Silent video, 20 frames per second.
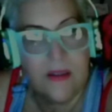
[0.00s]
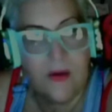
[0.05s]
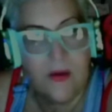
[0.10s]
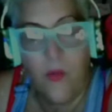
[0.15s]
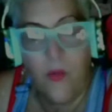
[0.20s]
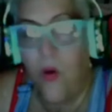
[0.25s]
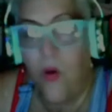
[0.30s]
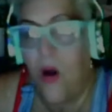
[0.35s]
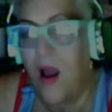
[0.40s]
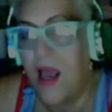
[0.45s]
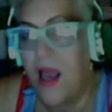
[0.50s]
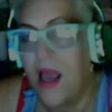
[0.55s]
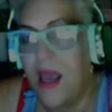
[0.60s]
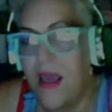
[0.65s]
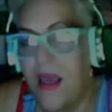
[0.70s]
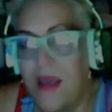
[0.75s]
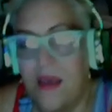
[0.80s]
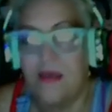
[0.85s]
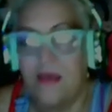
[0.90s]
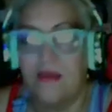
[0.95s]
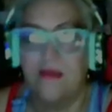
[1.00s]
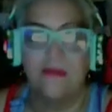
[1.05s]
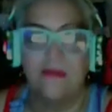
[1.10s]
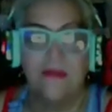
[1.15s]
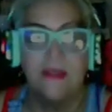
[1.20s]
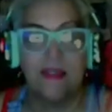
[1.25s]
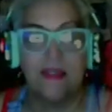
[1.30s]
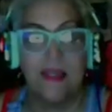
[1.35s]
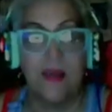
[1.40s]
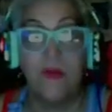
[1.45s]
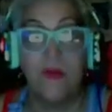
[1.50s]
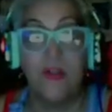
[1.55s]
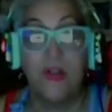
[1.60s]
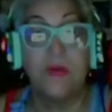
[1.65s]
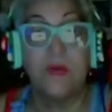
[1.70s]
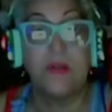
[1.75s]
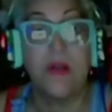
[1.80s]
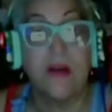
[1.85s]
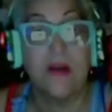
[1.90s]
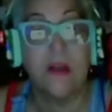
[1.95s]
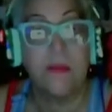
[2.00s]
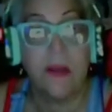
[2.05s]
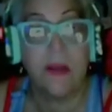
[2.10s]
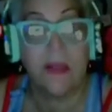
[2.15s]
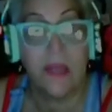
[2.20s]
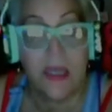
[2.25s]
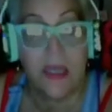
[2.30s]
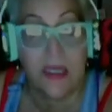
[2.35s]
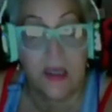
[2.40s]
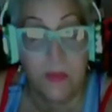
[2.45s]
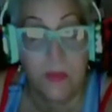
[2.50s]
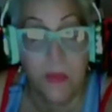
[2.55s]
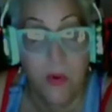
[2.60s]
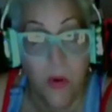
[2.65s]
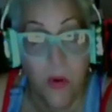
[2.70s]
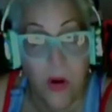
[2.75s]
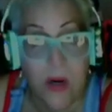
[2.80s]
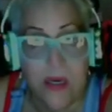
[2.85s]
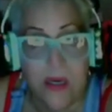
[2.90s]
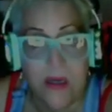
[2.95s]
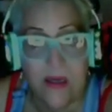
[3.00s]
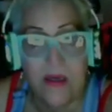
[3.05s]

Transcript: why, let's say what she was talking about, like an apport.